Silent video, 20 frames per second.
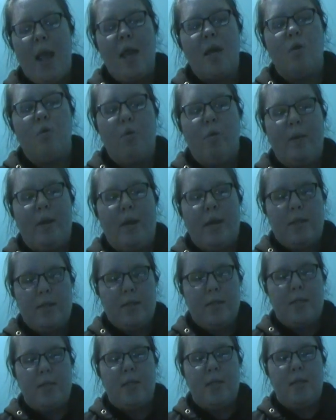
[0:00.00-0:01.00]
and where we
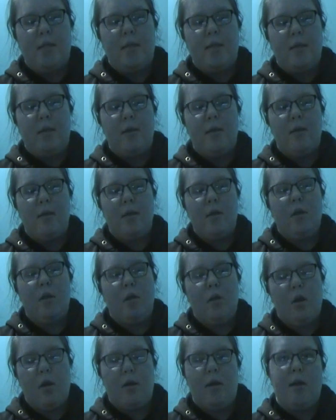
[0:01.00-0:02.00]
got to see
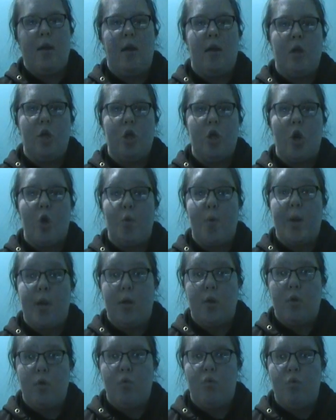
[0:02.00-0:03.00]
Claudia
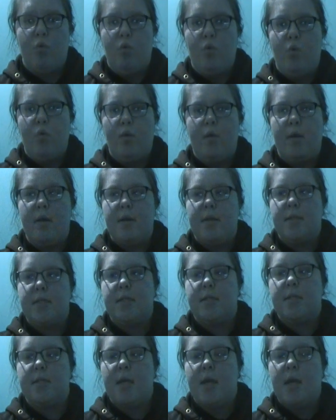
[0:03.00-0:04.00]
going through
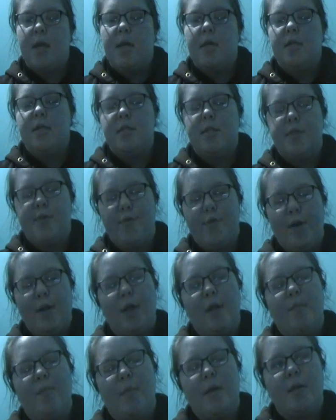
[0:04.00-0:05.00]
this
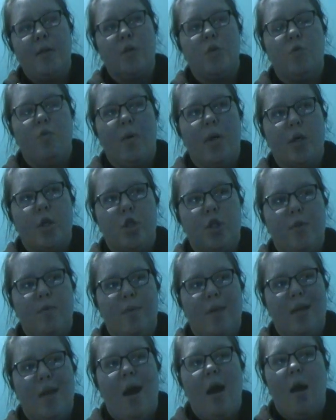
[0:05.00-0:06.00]
development where
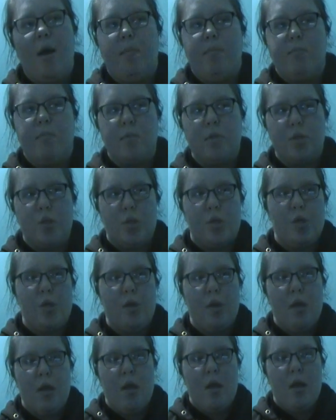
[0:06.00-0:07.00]
she
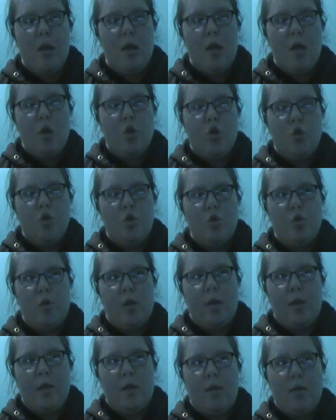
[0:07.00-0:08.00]
becomes,
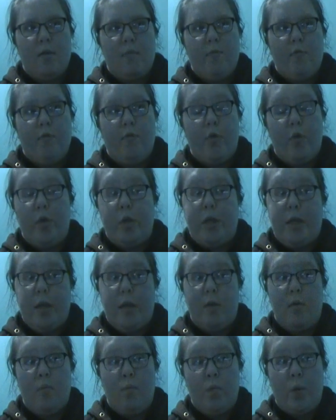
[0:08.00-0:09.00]
like,
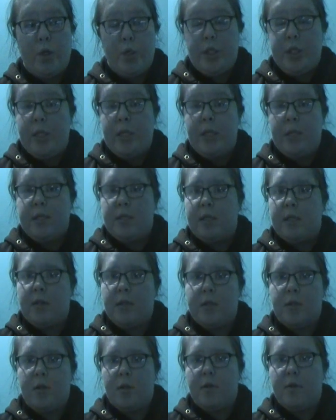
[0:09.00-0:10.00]
fully what she is
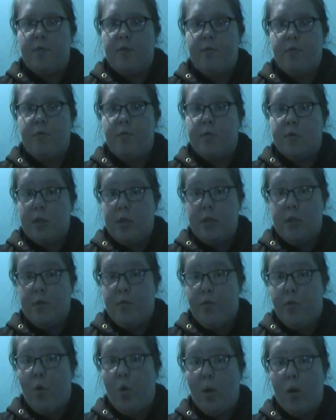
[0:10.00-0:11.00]
at the start of
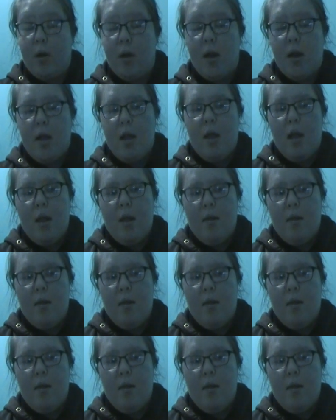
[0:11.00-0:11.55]
season 4.